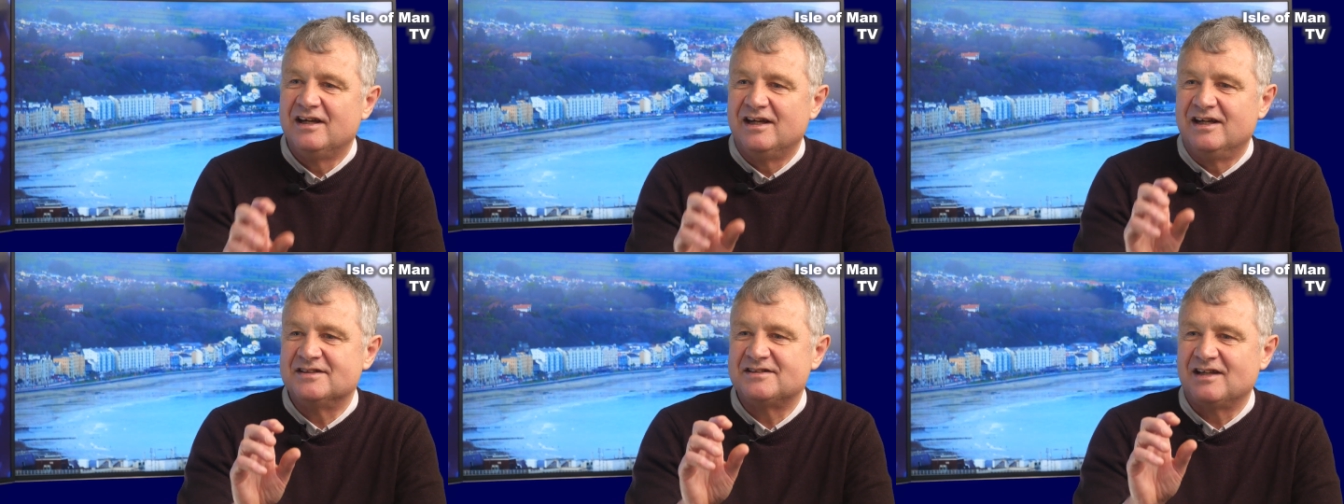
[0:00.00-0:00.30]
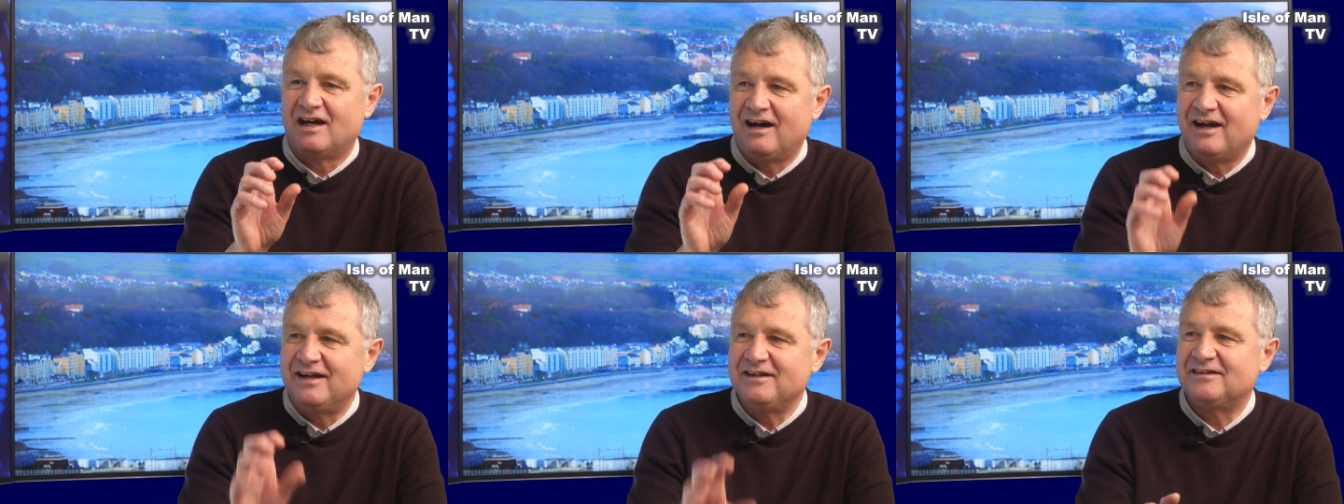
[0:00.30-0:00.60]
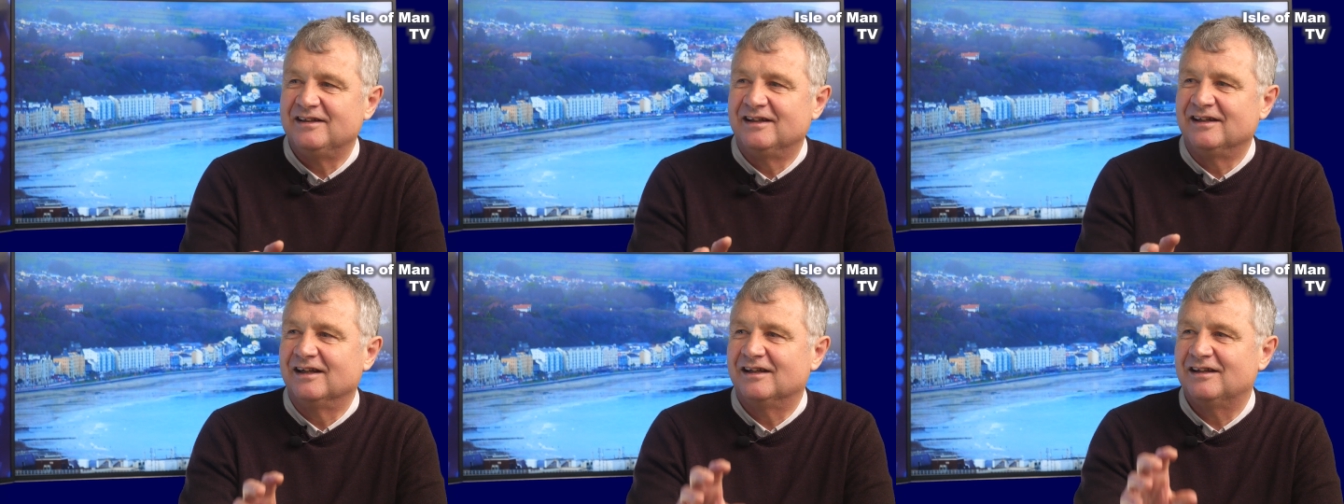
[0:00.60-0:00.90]
is I
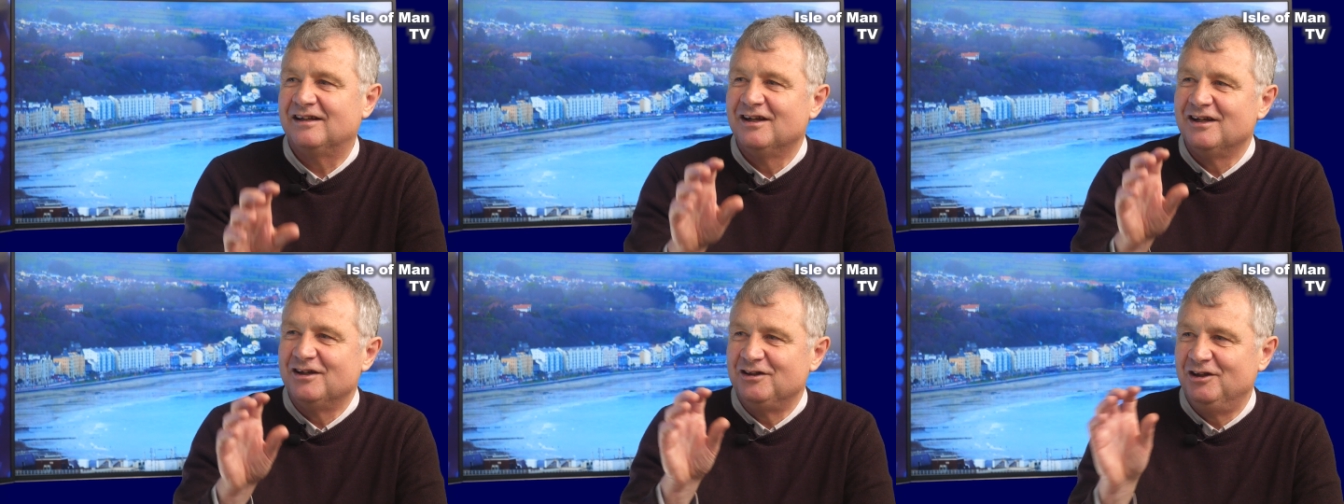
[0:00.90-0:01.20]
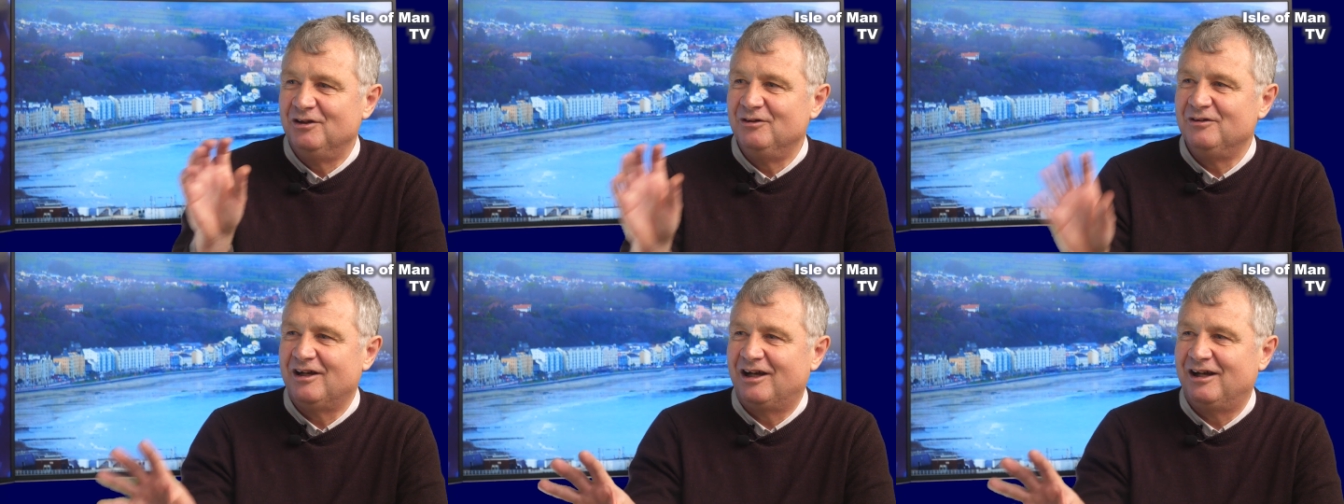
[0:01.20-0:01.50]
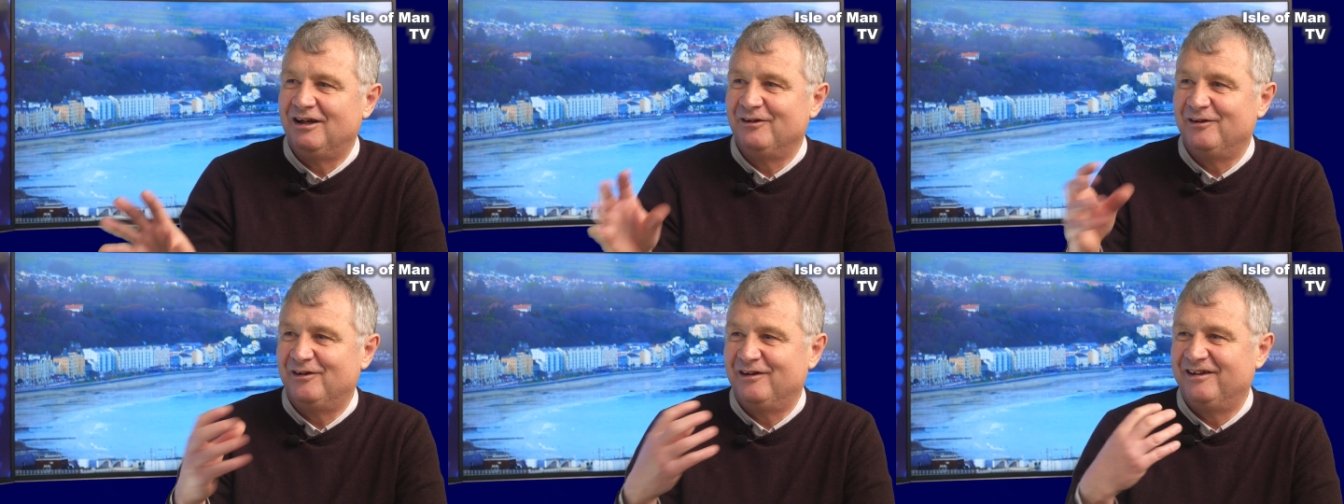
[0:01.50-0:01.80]
think you
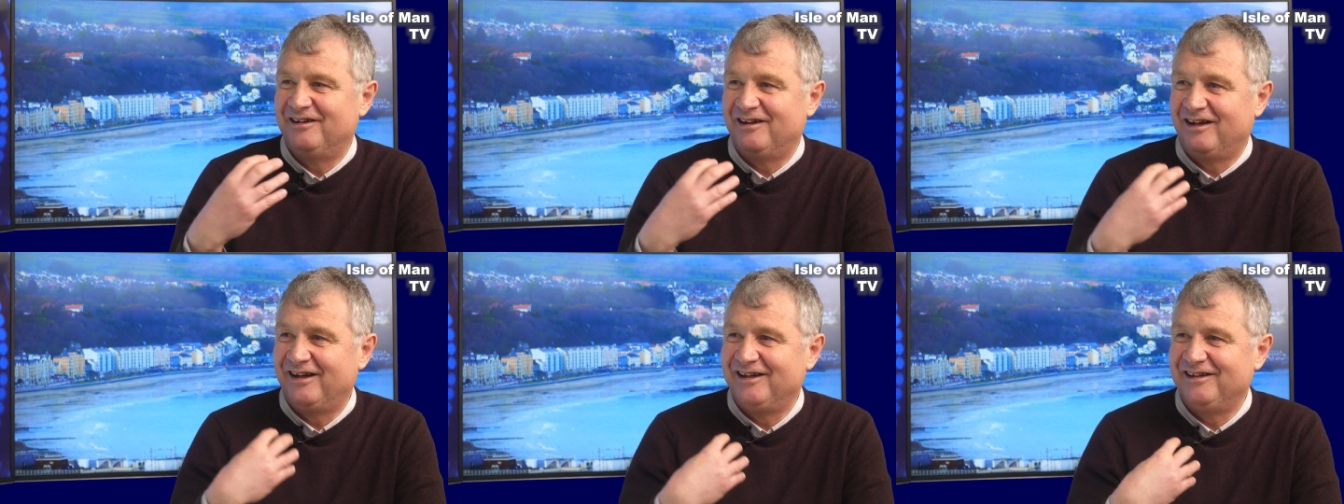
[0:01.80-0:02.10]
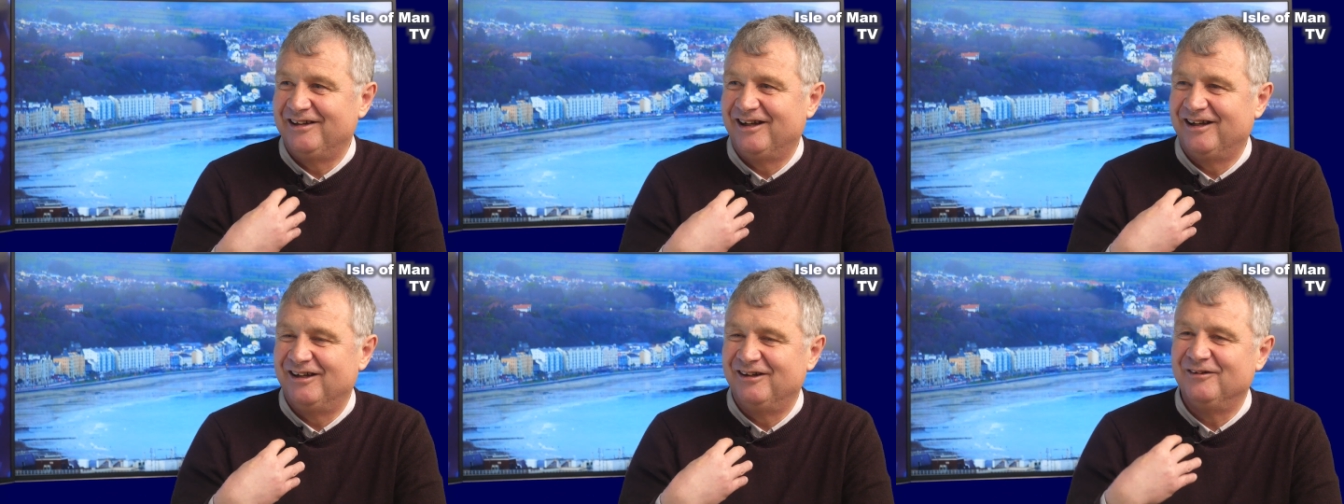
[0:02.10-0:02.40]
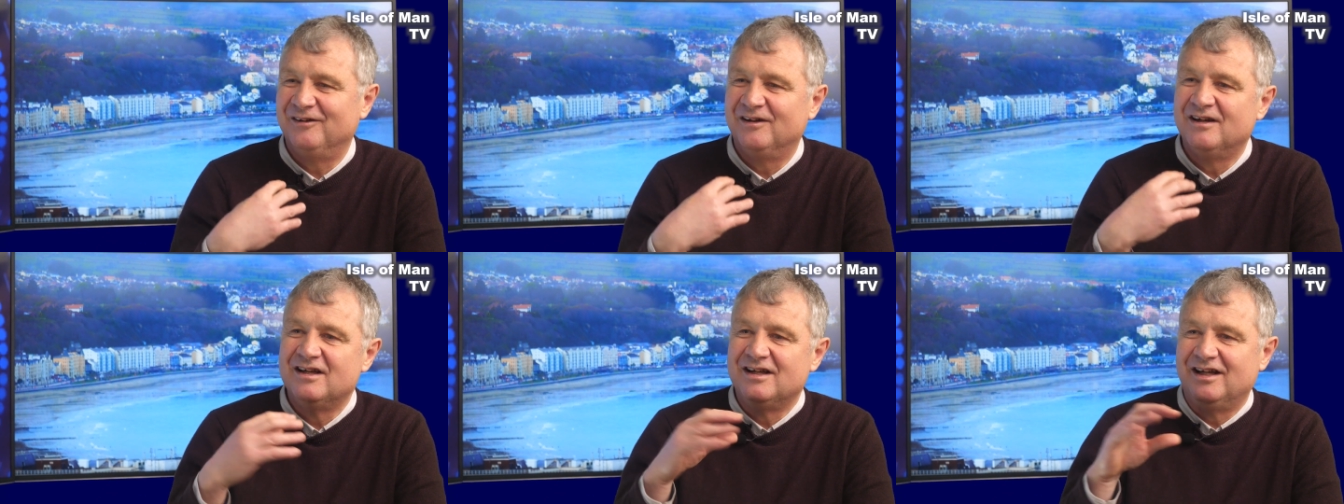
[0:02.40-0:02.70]
know and I
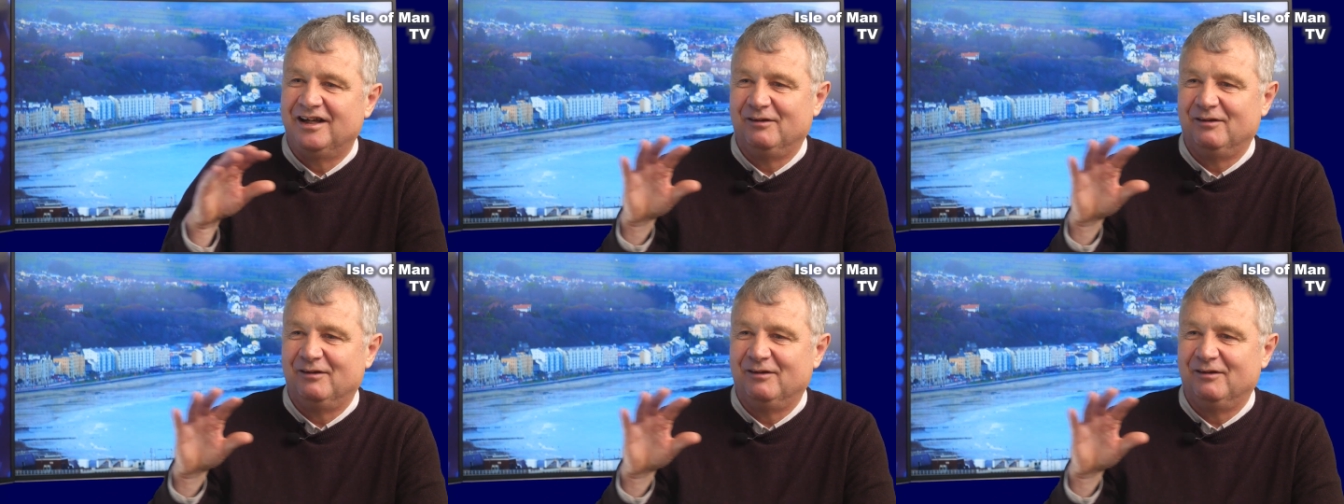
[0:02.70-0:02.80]
know,